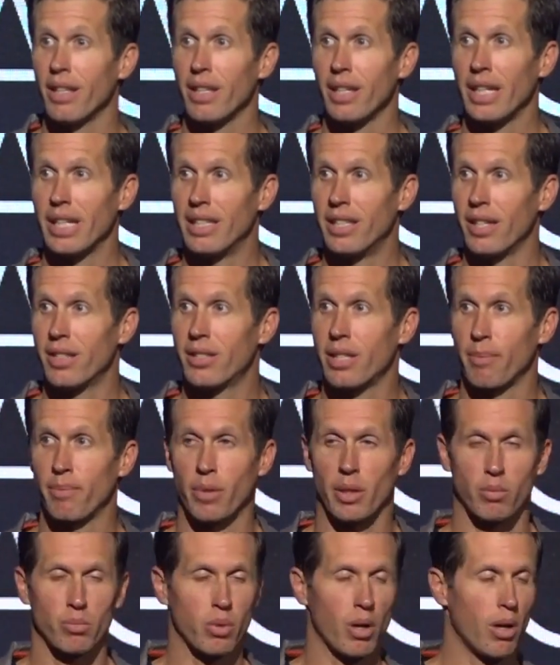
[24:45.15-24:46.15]
He did
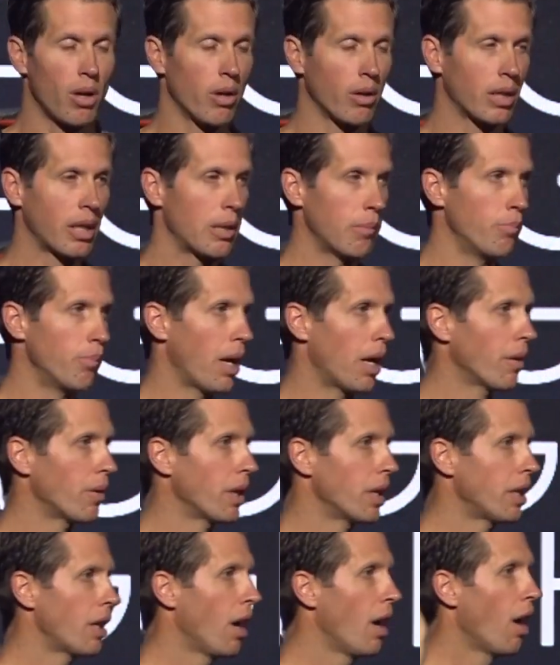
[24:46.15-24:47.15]
something wrong. He
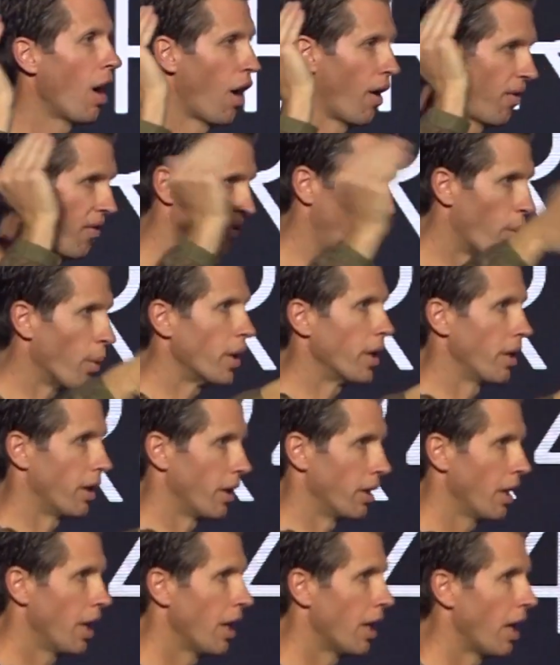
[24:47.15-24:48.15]
married a foreigner.